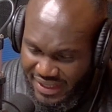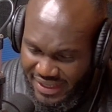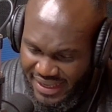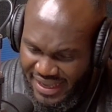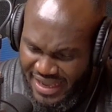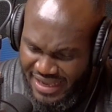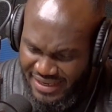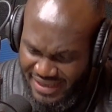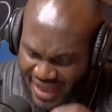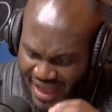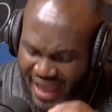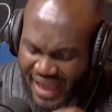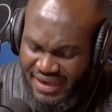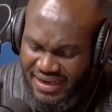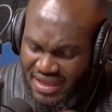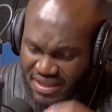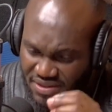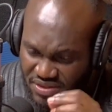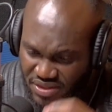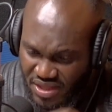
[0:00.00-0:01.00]
in
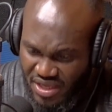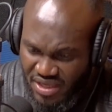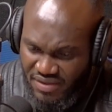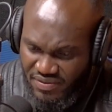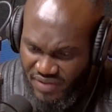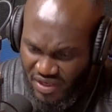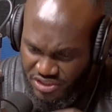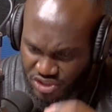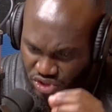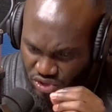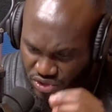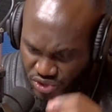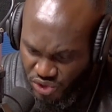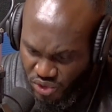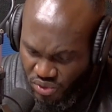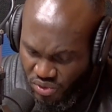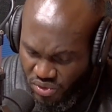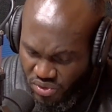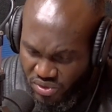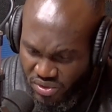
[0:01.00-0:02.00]
anything that you
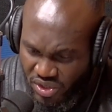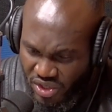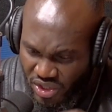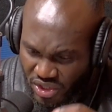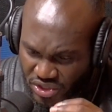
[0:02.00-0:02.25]
do,